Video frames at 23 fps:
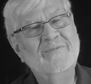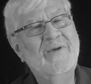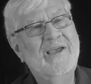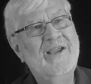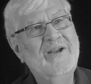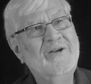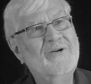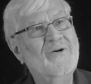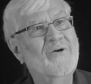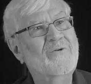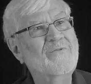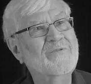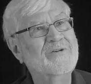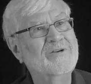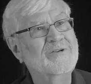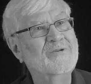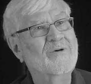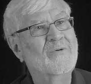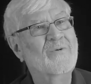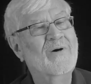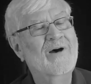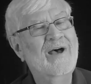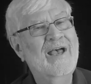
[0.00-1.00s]
made it over to
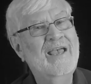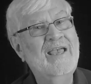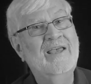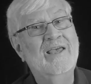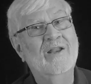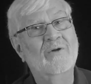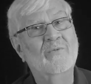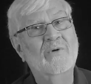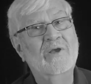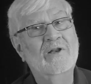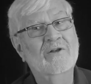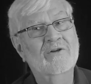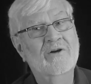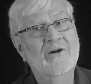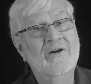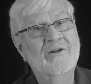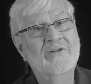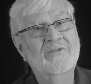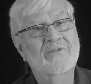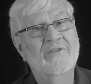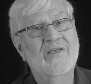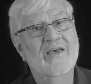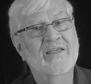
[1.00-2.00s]
Hawaii, and we
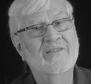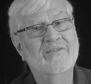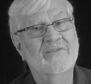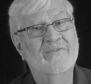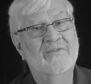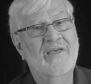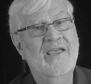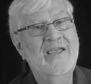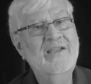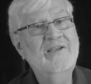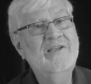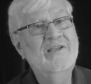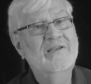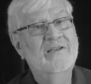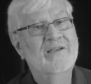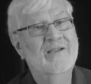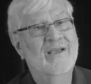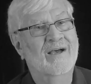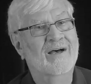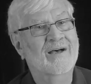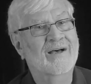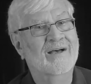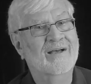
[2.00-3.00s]
learned that the
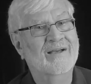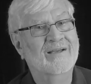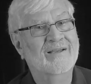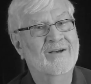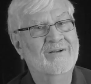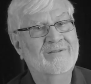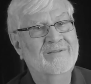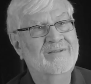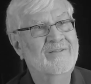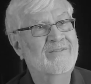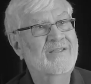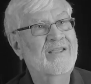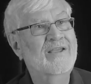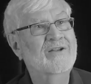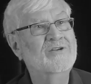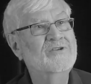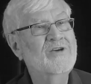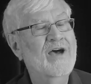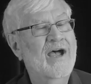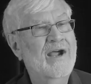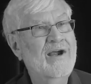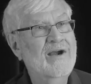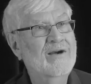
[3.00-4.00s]

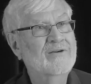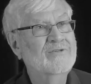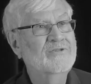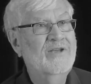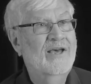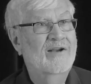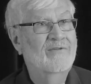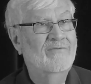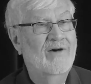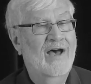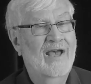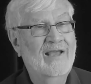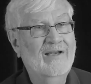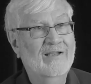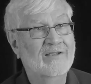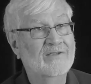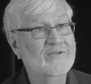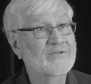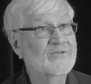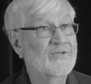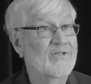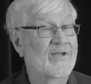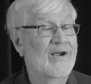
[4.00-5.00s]
entire set of
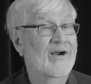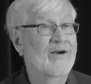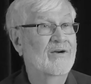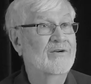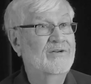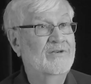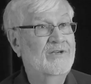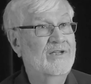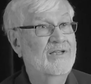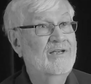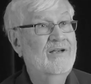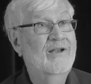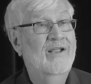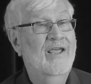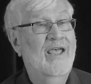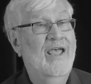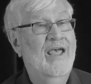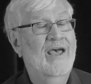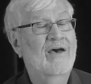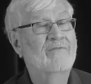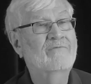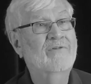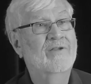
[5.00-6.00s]
islands there didn't
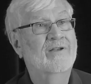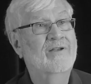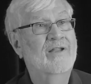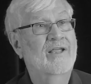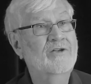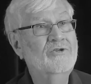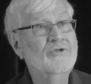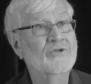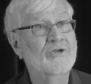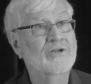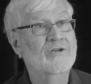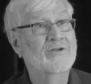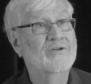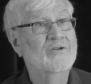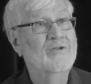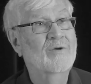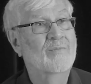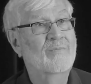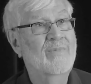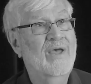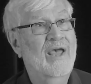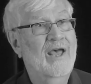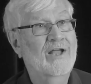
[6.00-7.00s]
have an engine to
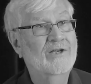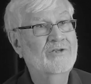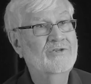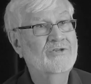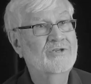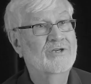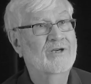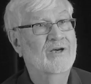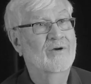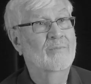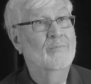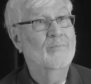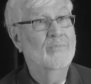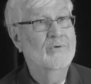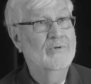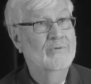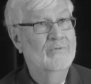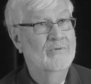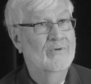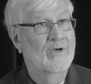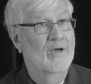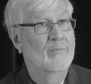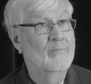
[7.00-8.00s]
match a
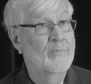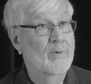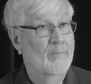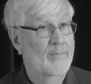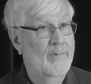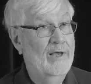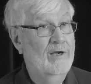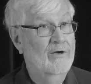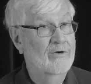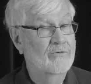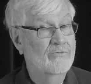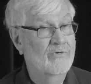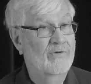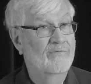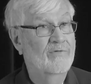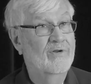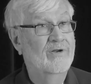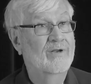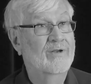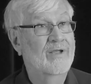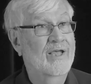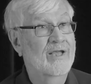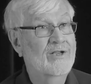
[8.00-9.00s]

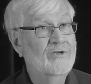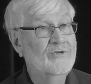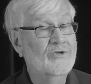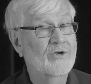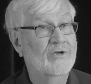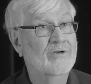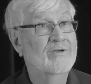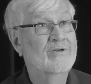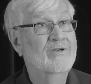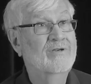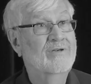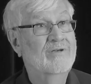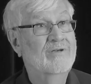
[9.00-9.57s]
propeller-driven engine